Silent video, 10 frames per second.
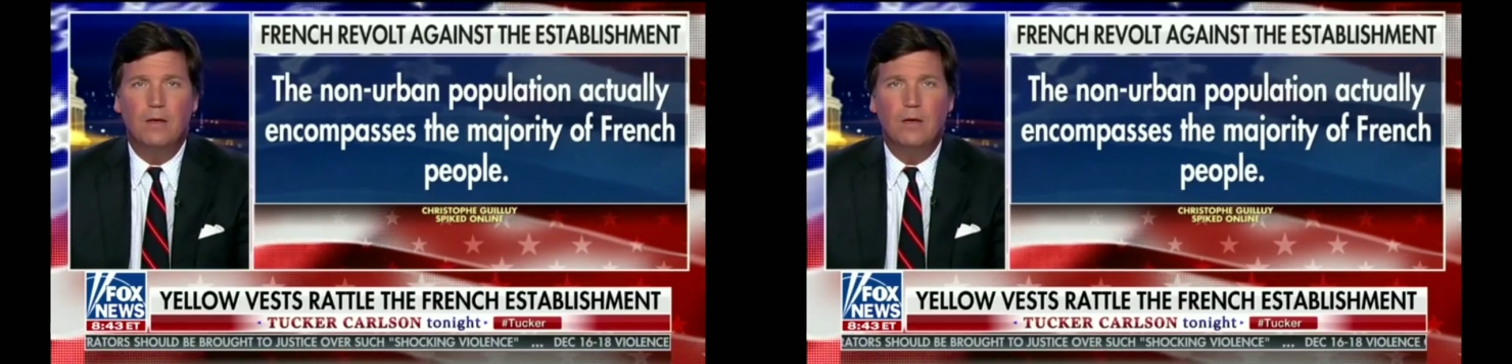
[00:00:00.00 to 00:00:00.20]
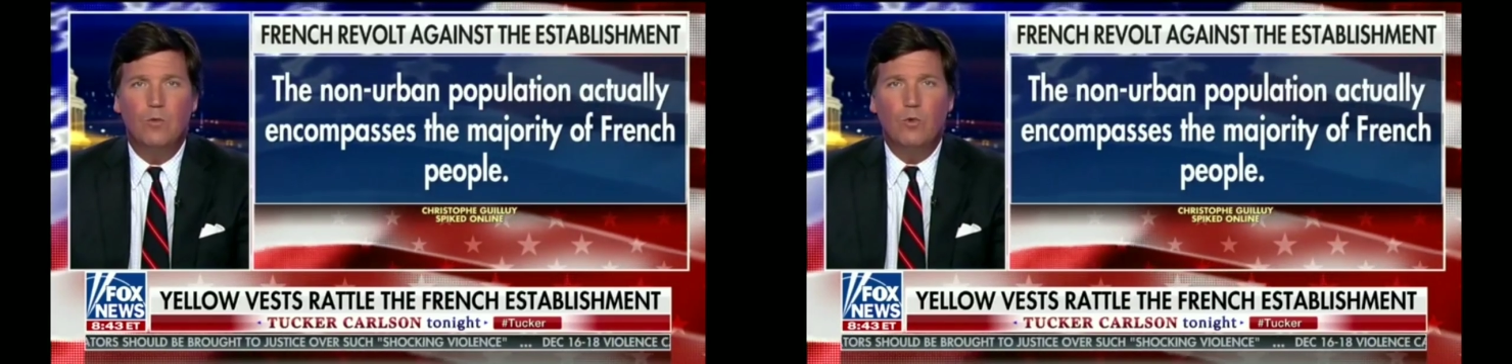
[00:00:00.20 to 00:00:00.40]

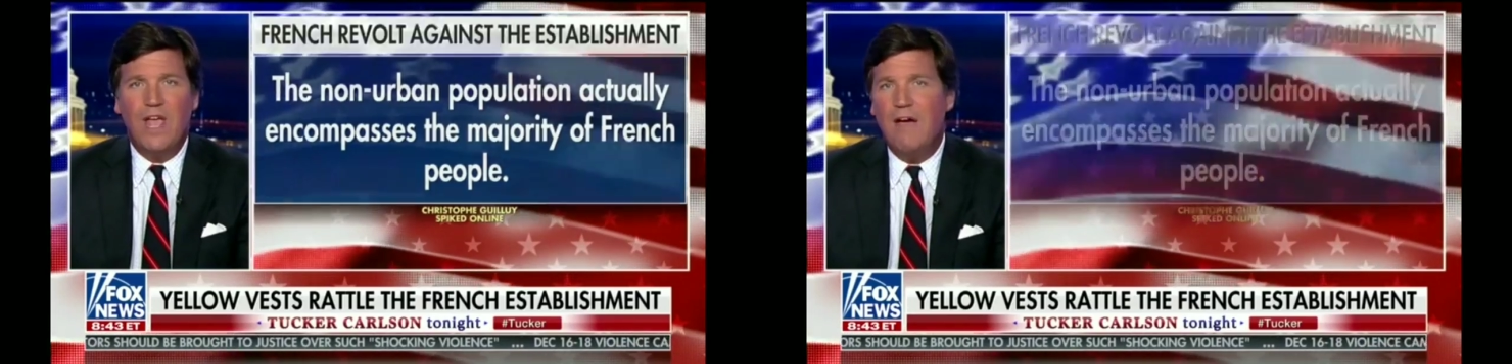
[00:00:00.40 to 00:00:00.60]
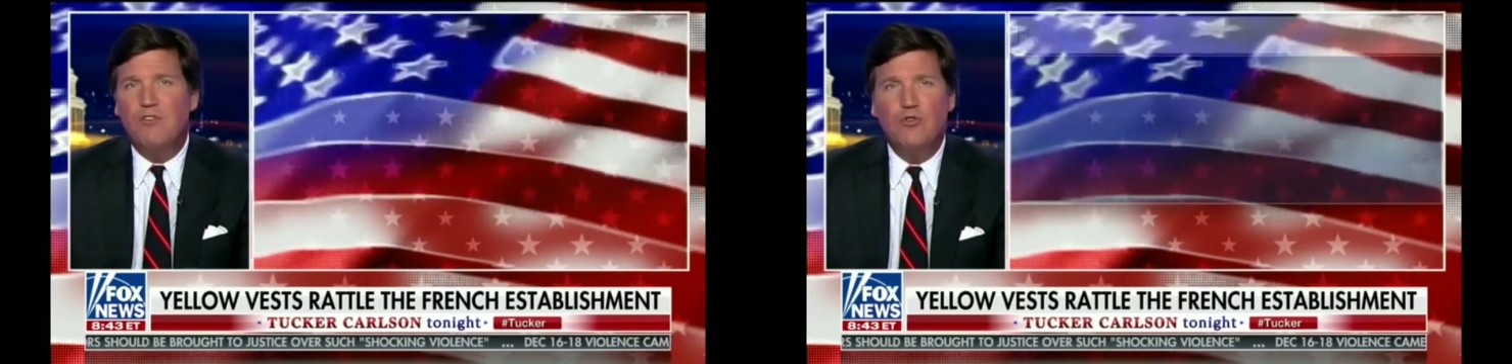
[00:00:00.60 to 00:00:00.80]
We
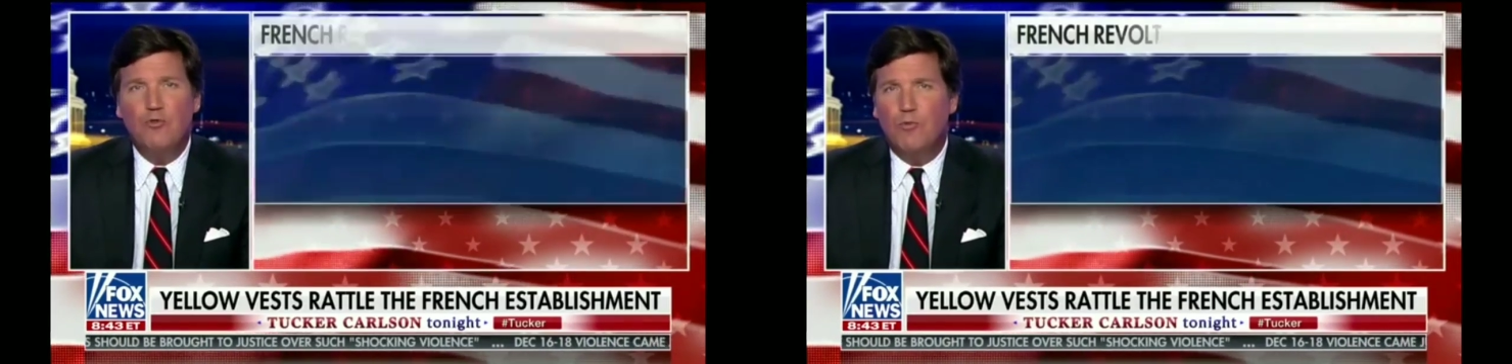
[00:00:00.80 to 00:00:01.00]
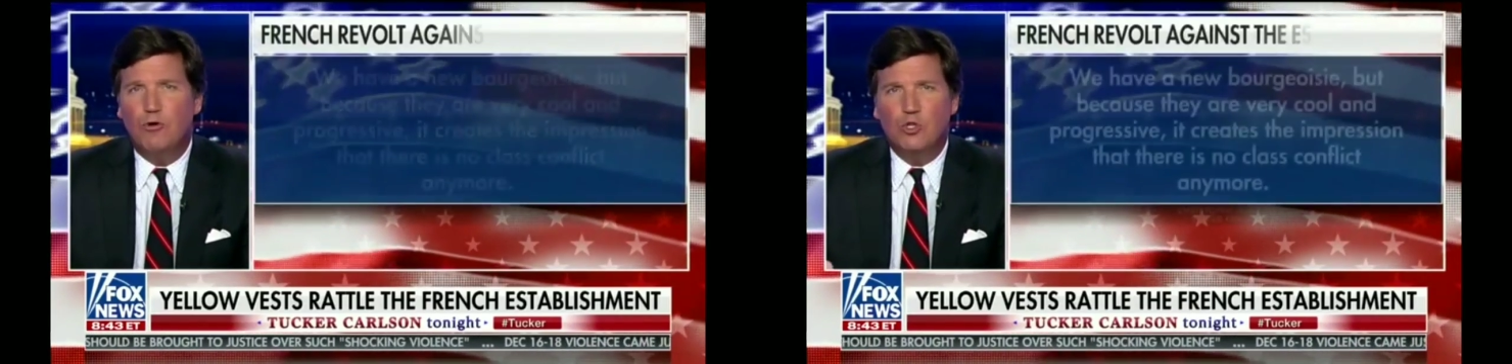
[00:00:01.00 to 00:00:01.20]
have a
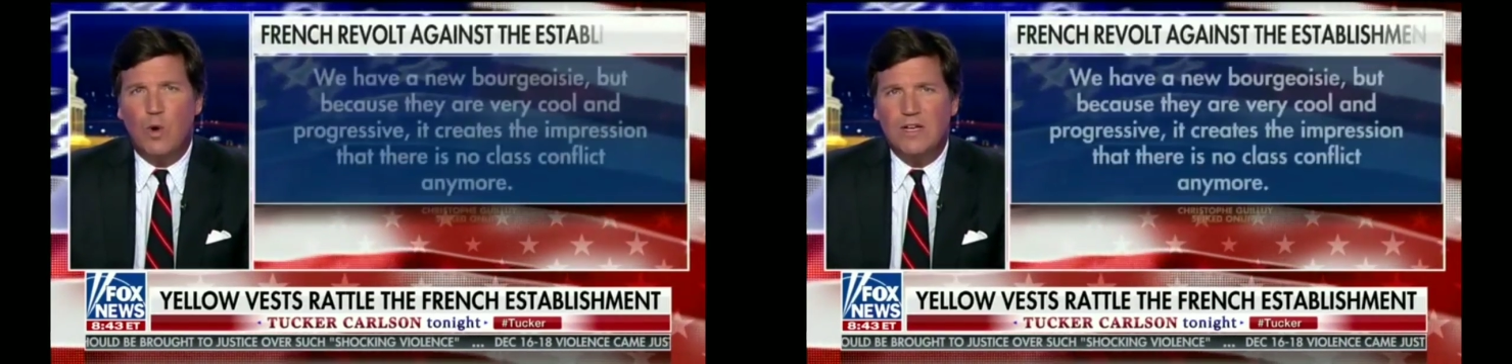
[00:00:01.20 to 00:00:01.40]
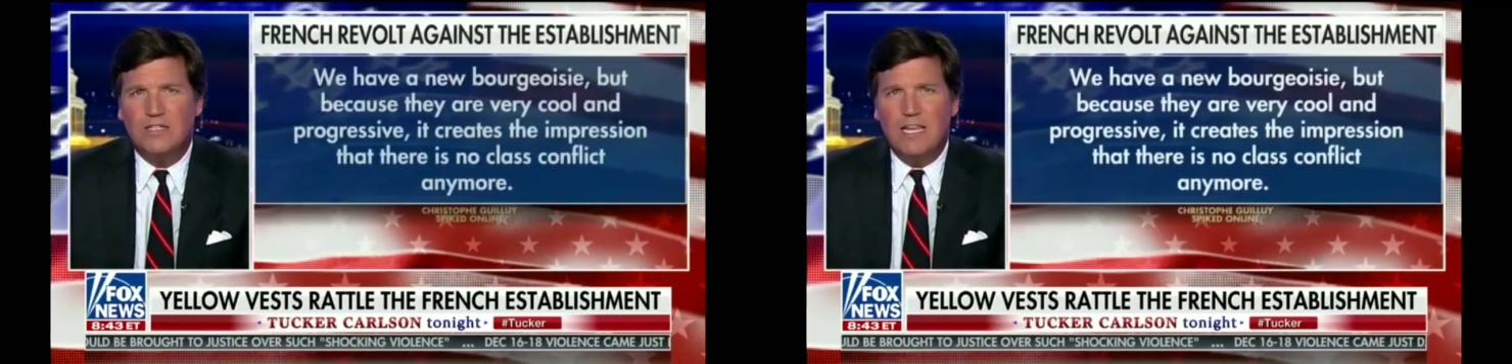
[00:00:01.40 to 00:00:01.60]
new
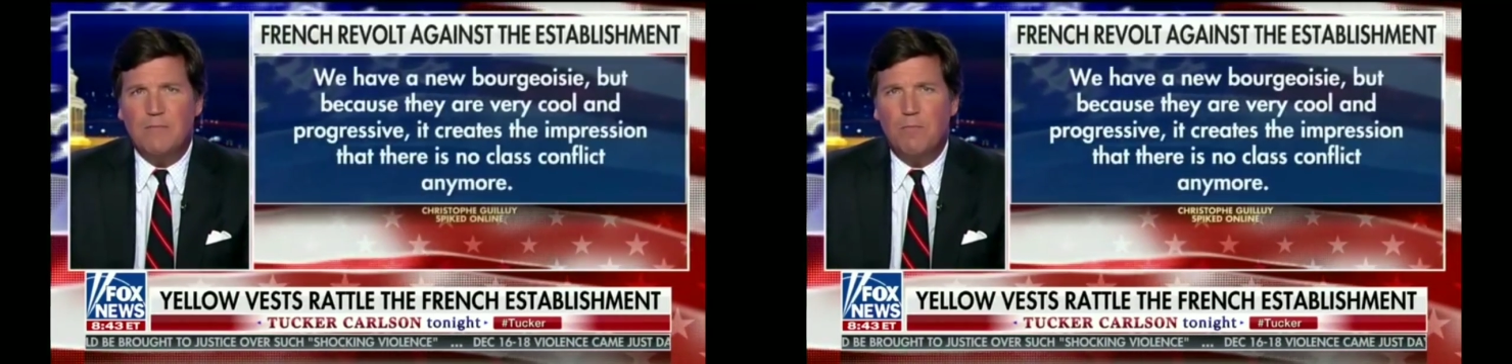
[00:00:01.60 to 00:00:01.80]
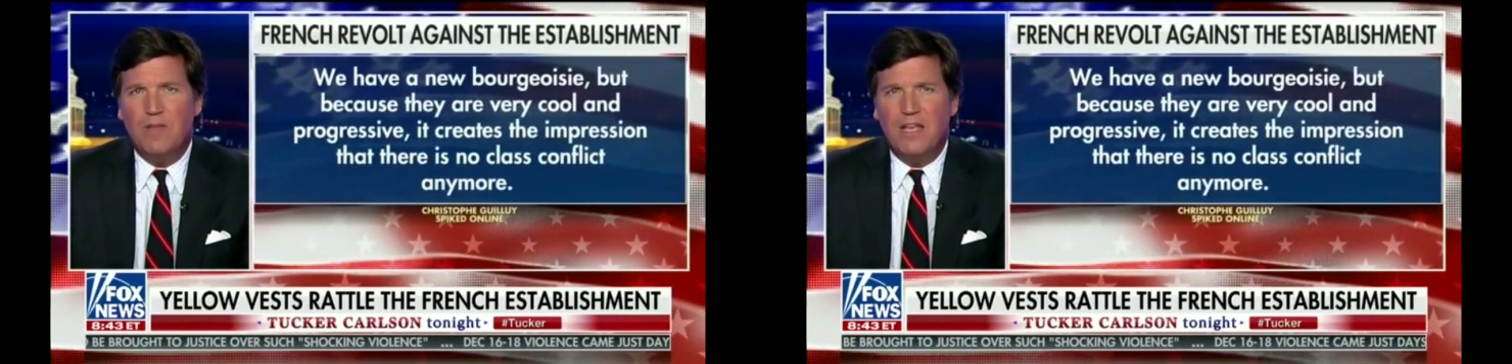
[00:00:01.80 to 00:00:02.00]
bourgeoisie,
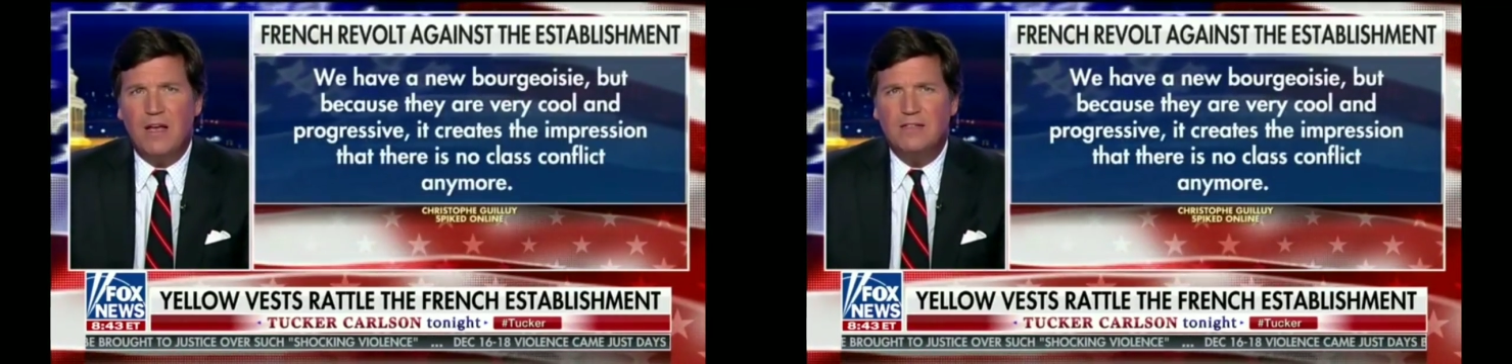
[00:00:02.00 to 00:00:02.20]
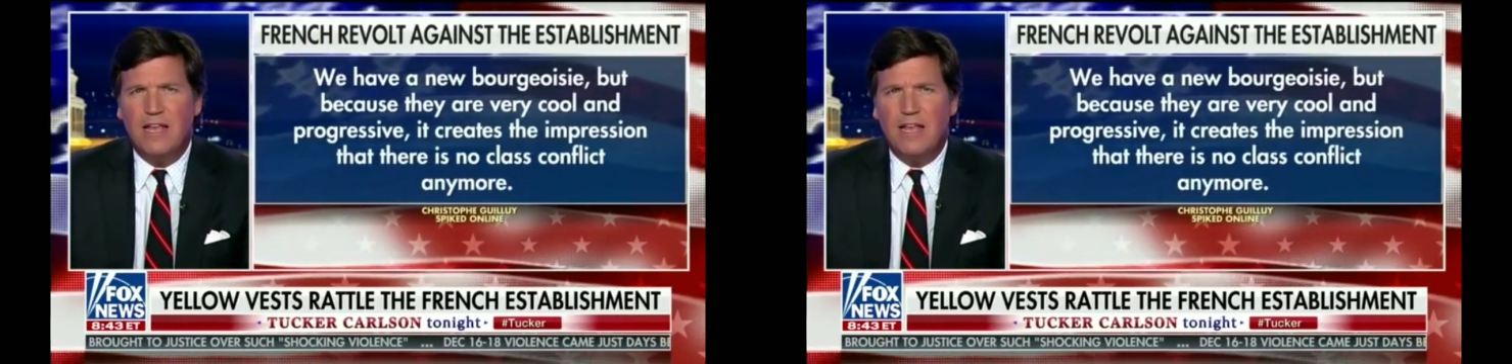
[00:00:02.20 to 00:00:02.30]
but because